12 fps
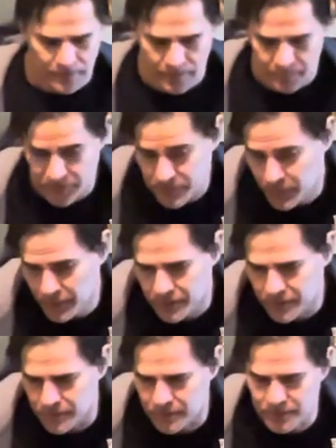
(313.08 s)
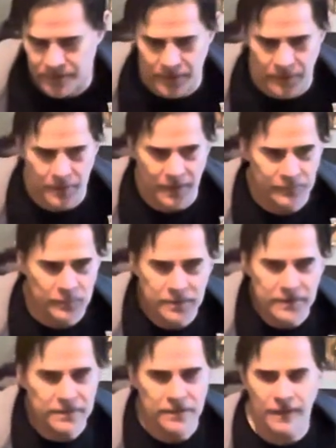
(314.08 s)
Much quieter. So I've
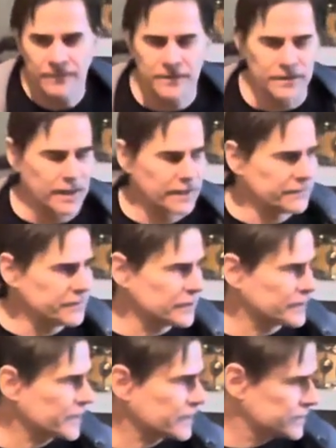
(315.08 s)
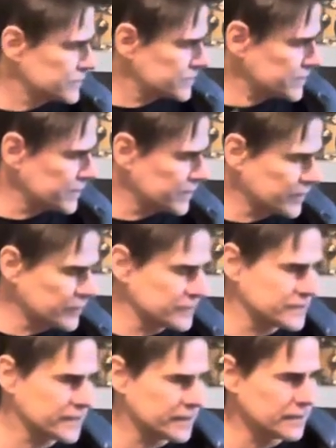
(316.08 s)
really loved it. I feel like I can just kind of go to
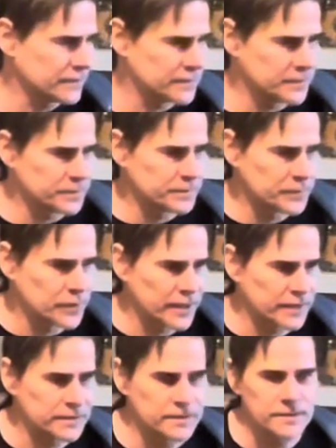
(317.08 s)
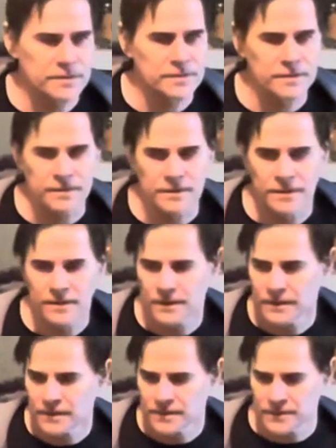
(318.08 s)
town and practice and
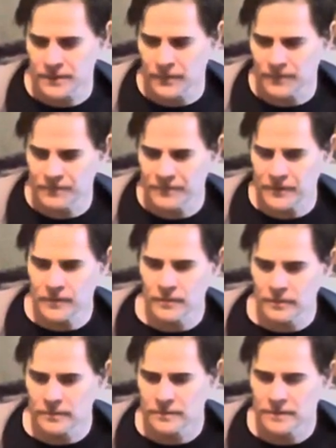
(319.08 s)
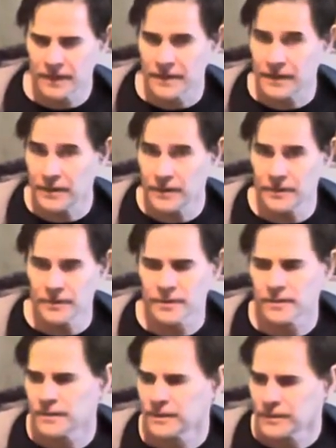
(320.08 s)
still feel and hear
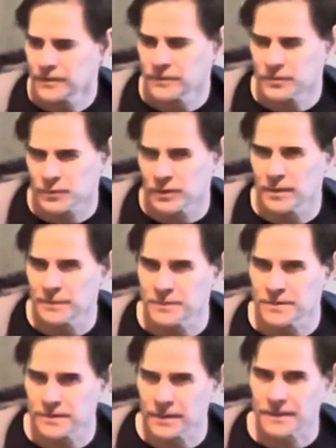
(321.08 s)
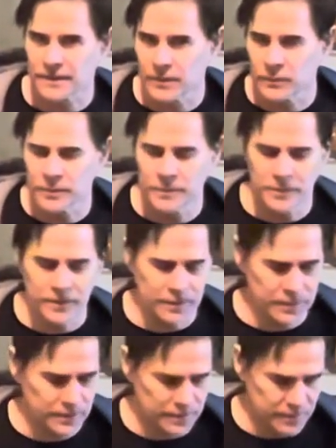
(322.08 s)
the drums like they would be